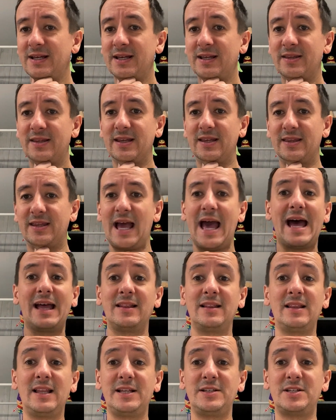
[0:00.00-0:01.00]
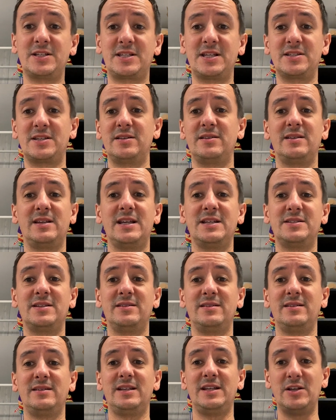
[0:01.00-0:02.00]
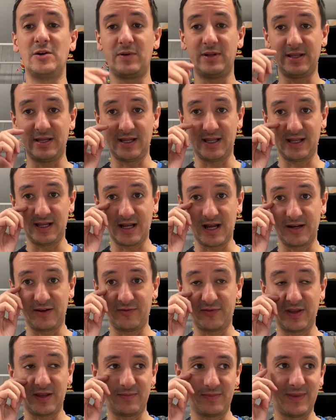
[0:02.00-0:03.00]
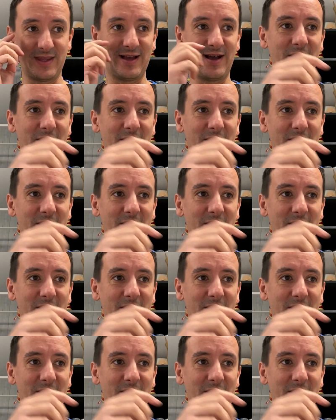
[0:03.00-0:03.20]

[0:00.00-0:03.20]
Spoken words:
the handling just isn't in kind of the